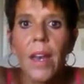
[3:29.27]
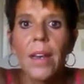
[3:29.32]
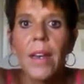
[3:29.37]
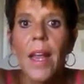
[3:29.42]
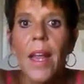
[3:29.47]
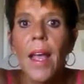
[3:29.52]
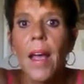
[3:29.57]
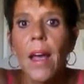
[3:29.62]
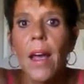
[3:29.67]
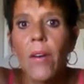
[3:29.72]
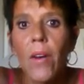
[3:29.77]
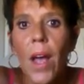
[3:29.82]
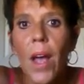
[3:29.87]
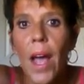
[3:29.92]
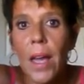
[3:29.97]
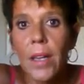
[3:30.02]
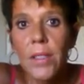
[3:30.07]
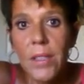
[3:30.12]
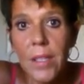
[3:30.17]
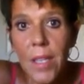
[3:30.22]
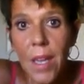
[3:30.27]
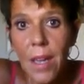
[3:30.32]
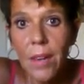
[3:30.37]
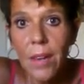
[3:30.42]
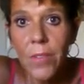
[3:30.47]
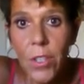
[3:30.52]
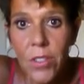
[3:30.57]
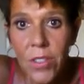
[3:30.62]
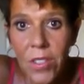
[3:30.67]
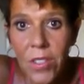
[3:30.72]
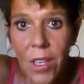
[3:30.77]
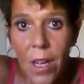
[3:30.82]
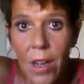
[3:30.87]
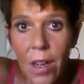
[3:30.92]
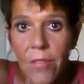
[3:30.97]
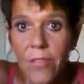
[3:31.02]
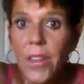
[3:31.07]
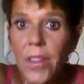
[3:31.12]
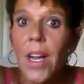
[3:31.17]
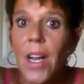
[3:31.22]
Now, outside of
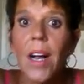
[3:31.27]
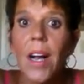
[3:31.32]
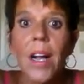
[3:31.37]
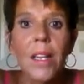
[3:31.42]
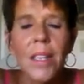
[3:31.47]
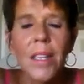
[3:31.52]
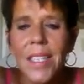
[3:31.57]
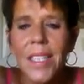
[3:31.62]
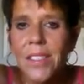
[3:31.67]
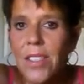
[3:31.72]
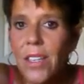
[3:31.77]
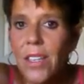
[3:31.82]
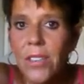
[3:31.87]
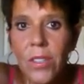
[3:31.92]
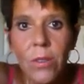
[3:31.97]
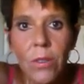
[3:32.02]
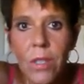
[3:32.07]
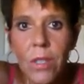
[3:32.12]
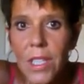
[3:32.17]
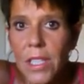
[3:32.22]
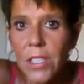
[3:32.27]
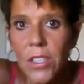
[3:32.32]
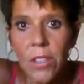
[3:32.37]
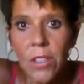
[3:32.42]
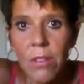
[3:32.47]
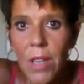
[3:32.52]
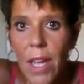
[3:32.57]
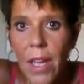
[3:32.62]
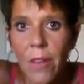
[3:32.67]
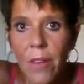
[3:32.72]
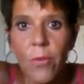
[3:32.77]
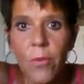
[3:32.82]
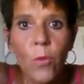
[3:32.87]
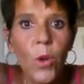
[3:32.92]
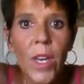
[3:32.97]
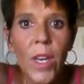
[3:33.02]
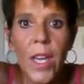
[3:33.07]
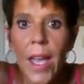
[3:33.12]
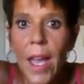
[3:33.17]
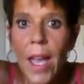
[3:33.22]
yourself, let's also look at your life.
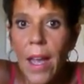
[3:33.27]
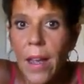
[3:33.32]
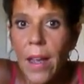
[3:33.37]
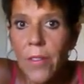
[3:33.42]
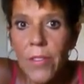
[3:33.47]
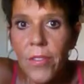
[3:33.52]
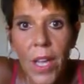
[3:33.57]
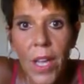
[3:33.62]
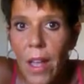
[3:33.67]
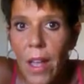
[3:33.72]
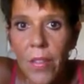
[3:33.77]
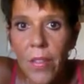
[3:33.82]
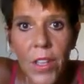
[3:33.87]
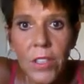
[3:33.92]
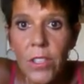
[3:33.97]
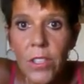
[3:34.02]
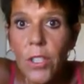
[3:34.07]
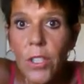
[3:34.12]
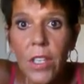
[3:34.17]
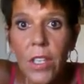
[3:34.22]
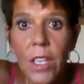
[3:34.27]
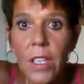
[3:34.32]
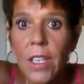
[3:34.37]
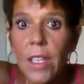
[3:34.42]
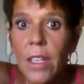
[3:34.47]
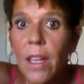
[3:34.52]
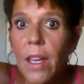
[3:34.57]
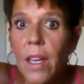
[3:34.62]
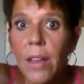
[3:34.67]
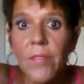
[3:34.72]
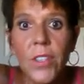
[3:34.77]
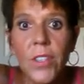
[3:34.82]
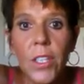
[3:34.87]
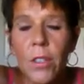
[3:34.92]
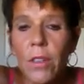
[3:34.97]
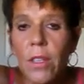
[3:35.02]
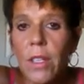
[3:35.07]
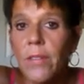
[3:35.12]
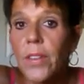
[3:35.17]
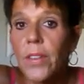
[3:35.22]
What do you have that's good in your life? Do
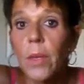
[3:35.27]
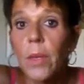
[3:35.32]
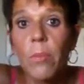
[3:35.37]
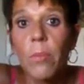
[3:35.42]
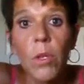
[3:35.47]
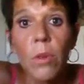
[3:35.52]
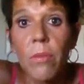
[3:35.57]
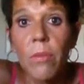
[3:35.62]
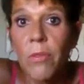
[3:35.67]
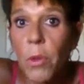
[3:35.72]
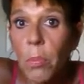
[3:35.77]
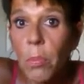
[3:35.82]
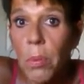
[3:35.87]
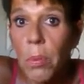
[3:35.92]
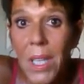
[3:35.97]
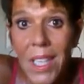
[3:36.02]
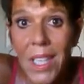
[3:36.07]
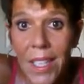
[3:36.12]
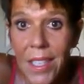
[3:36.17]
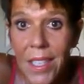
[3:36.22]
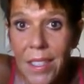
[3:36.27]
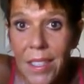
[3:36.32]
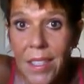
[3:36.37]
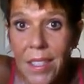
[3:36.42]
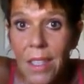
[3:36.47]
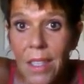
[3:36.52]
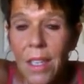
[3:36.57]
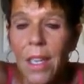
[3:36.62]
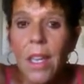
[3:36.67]
you live in a beautiful place?